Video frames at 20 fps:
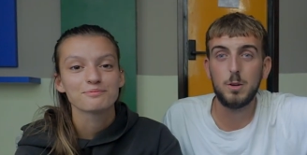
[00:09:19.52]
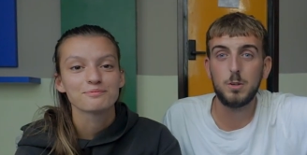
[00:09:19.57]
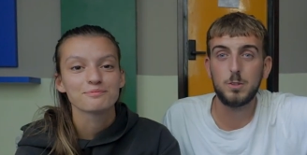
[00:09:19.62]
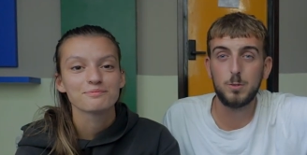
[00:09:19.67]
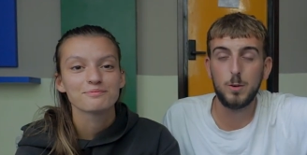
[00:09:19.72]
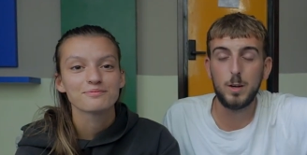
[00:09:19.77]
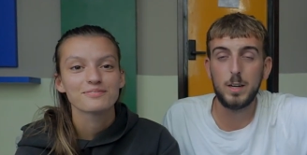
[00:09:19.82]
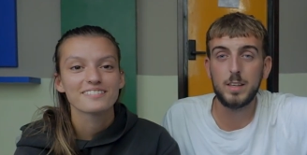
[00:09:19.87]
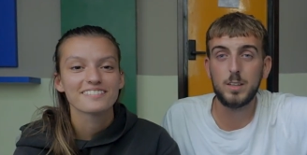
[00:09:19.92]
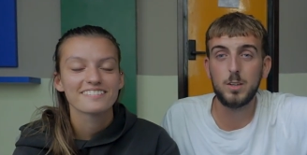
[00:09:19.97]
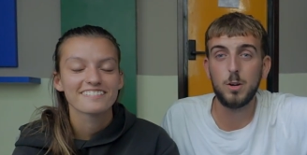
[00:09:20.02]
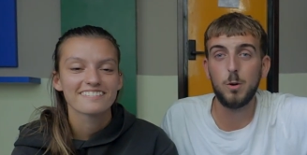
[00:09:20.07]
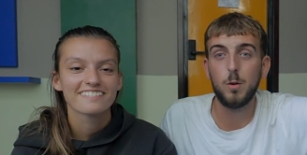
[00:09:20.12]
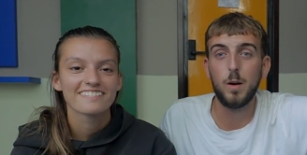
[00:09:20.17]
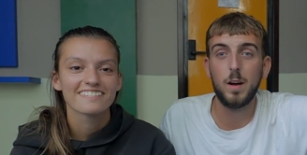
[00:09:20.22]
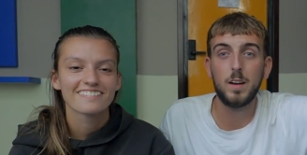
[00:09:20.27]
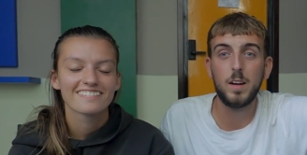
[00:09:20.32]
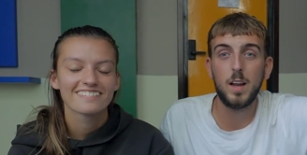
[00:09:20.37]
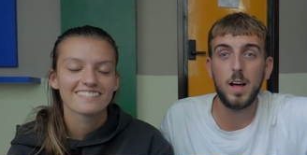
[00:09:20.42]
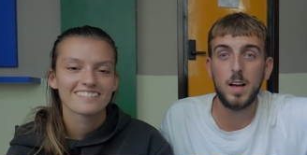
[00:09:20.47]
Speaker 1: It was really
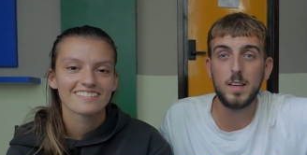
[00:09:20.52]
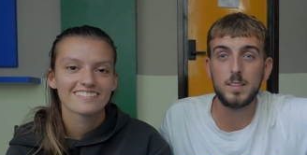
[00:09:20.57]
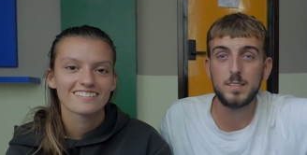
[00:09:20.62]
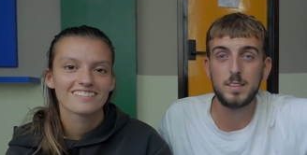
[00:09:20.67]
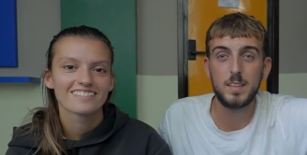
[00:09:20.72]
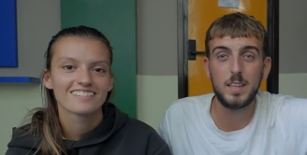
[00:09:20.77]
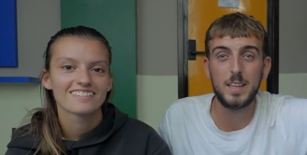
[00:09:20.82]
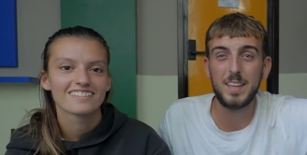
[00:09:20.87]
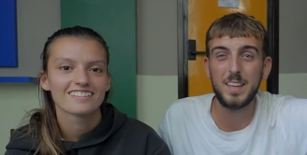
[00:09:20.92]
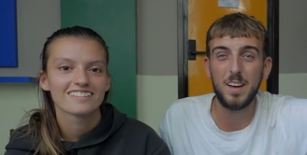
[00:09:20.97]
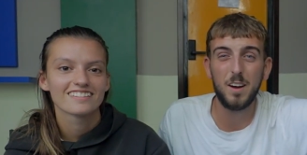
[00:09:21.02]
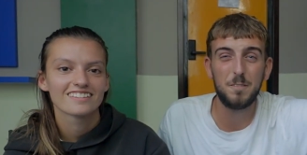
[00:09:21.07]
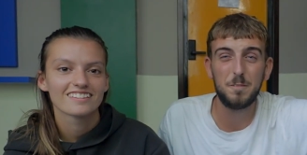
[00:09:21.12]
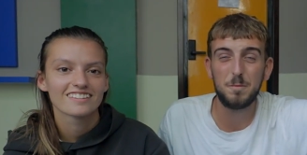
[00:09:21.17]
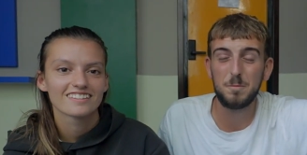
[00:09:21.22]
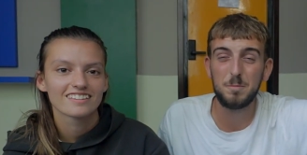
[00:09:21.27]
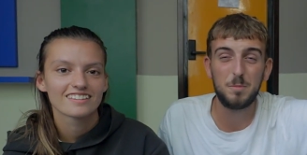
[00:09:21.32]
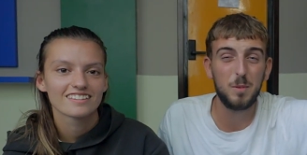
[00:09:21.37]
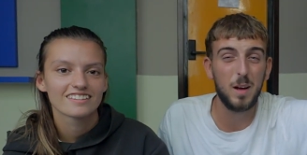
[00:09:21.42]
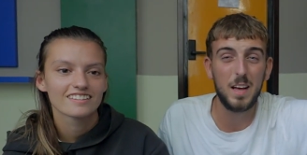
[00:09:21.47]
cool. And lastly, I,
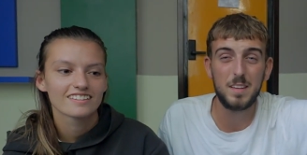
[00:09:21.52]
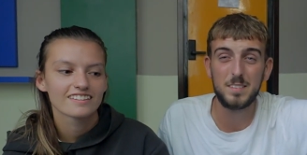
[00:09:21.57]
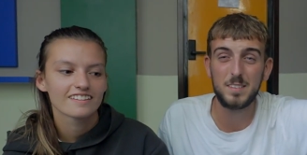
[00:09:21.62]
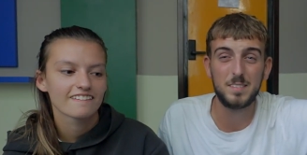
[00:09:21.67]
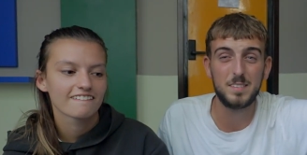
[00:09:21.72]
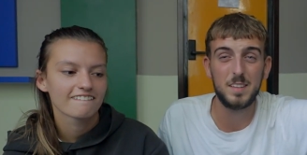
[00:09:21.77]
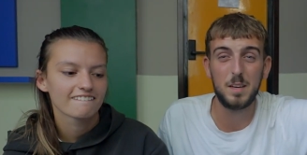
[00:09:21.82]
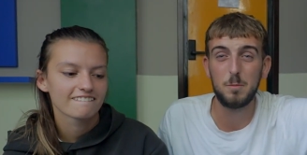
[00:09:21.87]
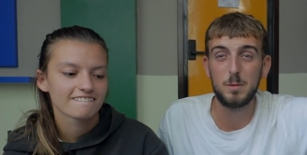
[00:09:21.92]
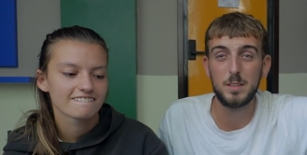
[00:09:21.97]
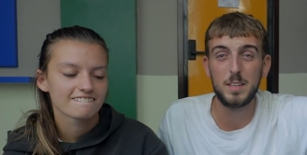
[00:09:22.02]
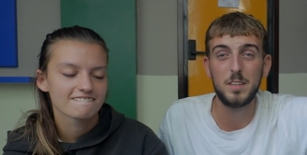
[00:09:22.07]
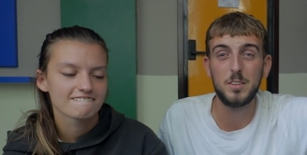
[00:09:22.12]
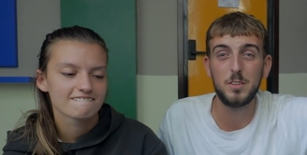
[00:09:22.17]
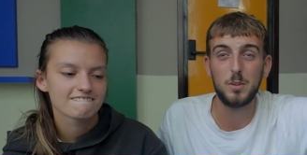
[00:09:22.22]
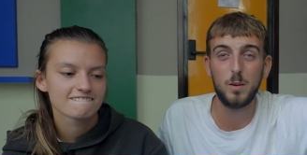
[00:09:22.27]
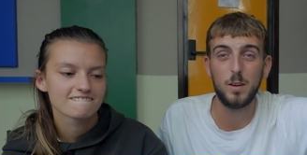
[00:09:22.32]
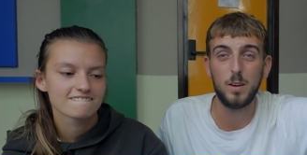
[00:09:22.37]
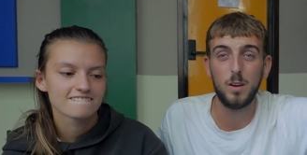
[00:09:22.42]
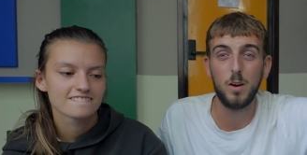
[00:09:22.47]
as I said, we
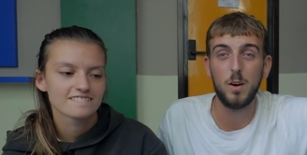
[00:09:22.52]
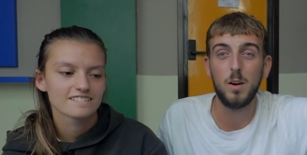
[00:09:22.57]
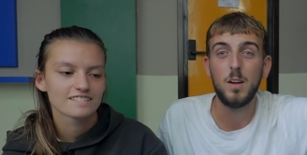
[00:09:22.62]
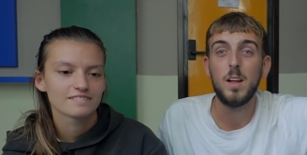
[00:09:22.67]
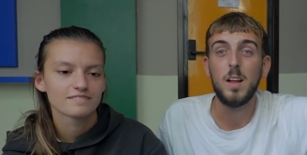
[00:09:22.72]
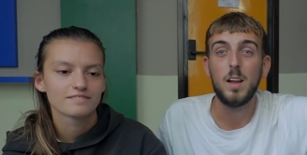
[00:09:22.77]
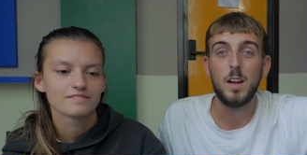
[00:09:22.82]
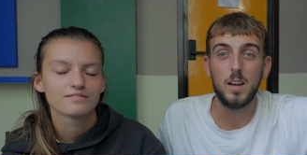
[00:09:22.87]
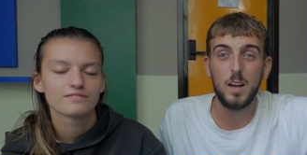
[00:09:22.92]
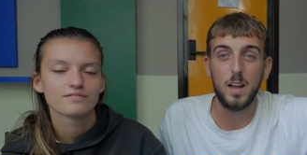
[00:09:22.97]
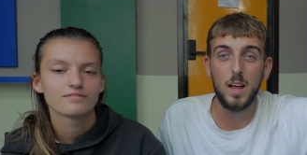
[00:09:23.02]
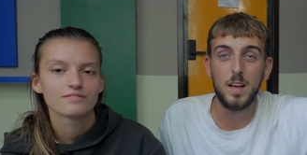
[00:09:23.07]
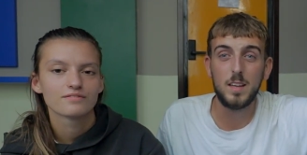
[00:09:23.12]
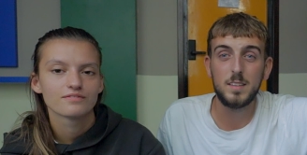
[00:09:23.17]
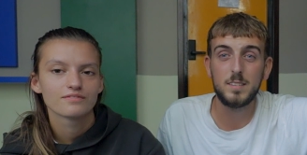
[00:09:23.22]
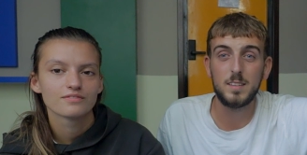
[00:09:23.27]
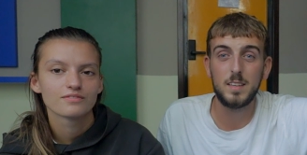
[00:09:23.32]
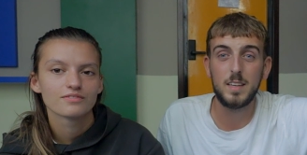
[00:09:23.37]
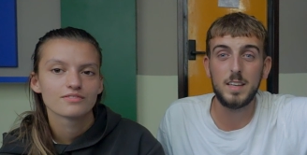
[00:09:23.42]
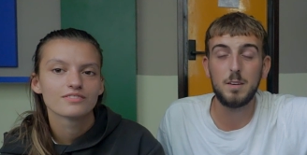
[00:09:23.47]
didn't do a lot.
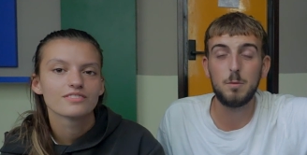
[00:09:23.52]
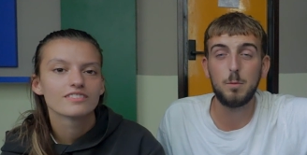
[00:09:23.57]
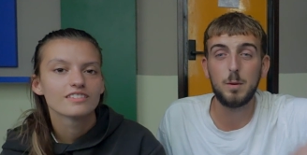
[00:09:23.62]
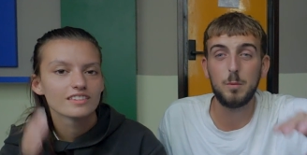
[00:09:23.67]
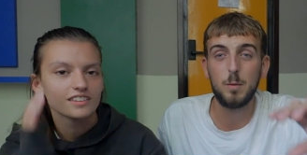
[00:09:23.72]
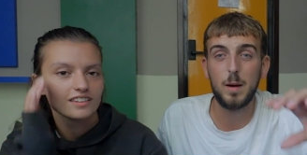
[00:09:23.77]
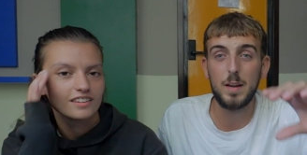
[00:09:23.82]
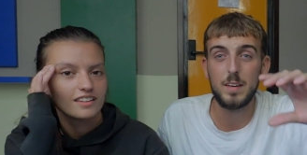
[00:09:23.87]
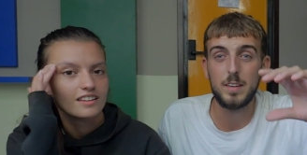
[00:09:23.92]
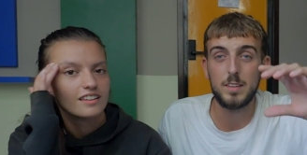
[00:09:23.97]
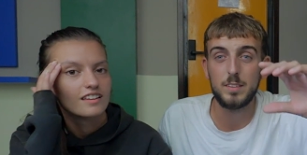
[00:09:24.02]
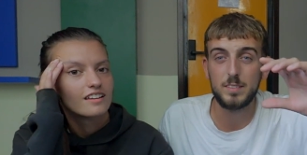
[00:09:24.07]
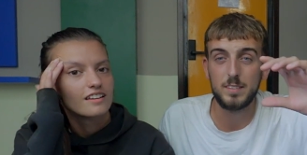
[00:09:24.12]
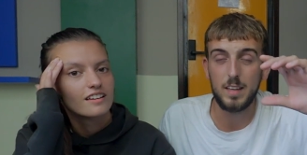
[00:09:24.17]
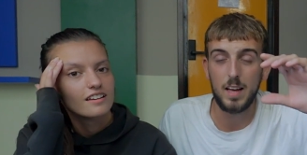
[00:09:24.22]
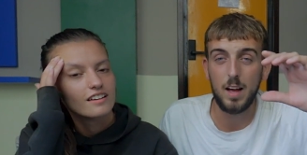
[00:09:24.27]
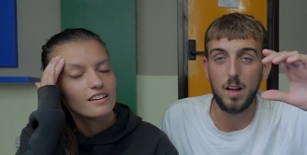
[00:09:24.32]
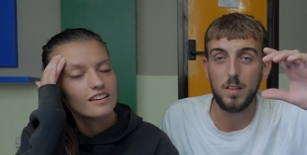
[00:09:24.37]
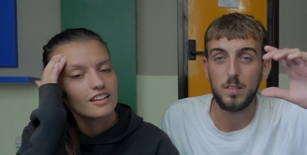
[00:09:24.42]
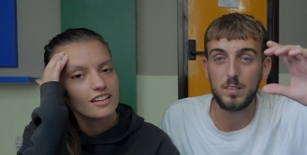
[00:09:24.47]
Lastly, we went and
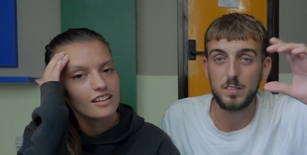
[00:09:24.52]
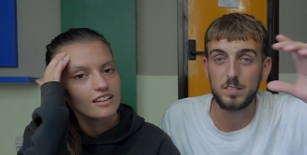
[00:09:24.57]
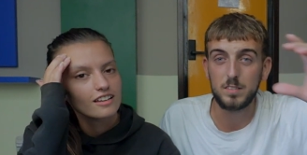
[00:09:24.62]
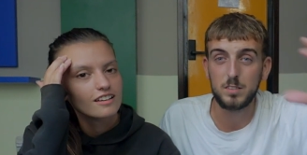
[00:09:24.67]
sat at the